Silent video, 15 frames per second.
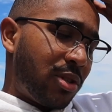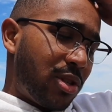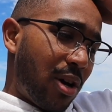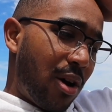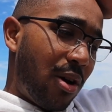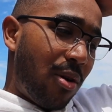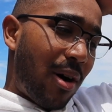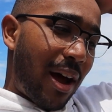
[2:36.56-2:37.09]

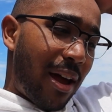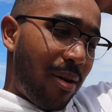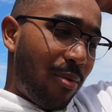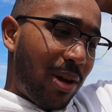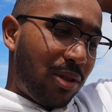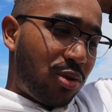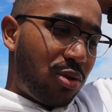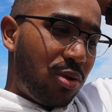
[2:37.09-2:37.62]
So I
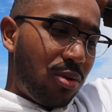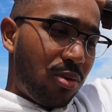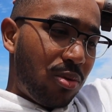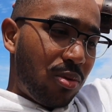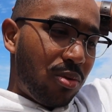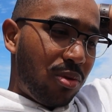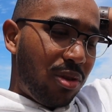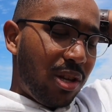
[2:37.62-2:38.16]
went
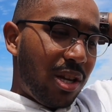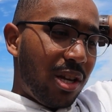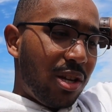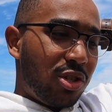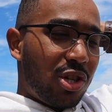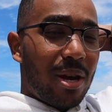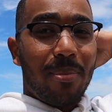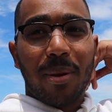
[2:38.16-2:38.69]
to
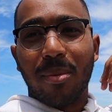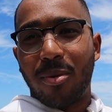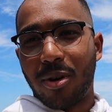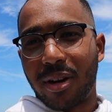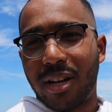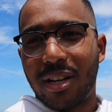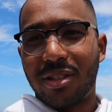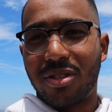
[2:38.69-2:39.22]
the JP
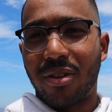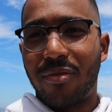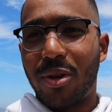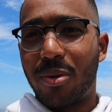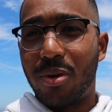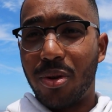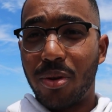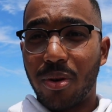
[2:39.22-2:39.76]
Morgan
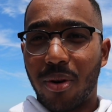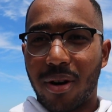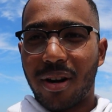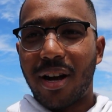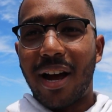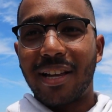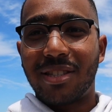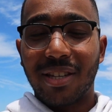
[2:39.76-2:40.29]
interview in New
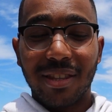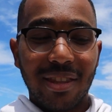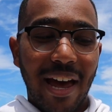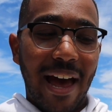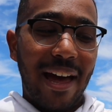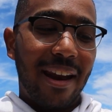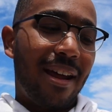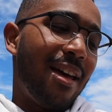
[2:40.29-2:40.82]
York. I did
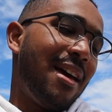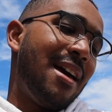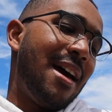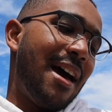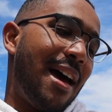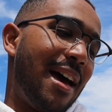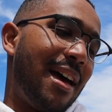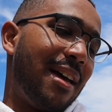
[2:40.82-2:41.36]
that,
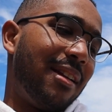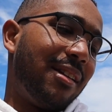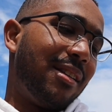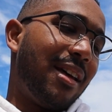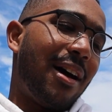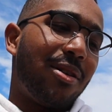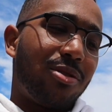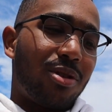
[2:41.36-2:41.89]
and
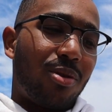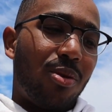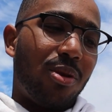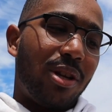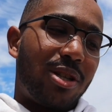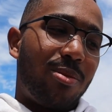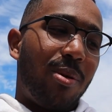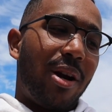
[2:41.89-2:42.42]
that was a
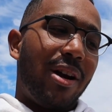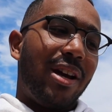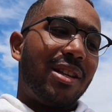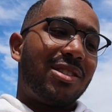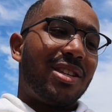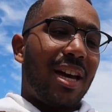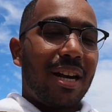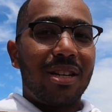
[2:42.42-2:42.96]
cool
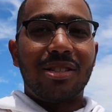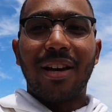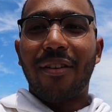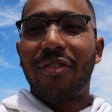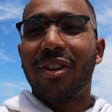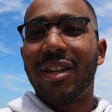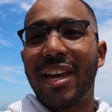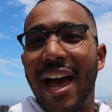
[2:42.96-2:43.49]
experience. It
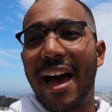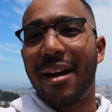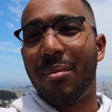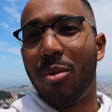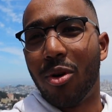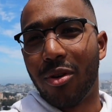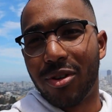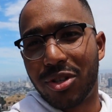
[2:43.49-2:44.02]
definitely had a
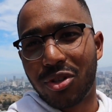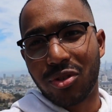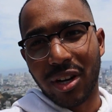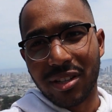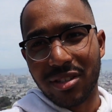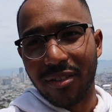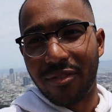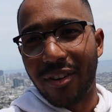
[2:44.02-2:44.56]
more
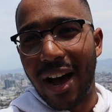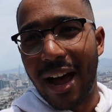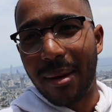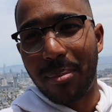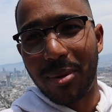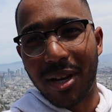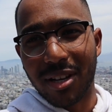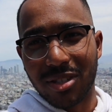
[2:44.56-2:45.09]
restrictive
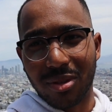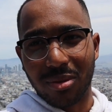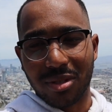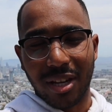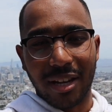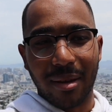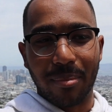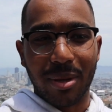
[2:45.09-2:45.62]
vibe because it
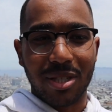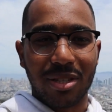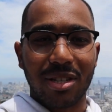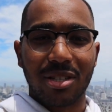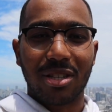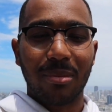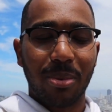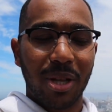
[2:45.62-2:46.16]
was like a
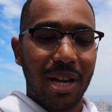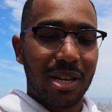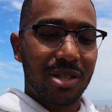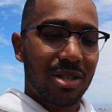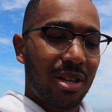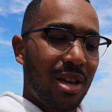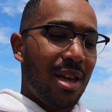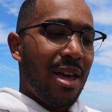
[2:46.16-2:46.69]
businessy
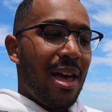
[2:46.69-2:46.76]
place.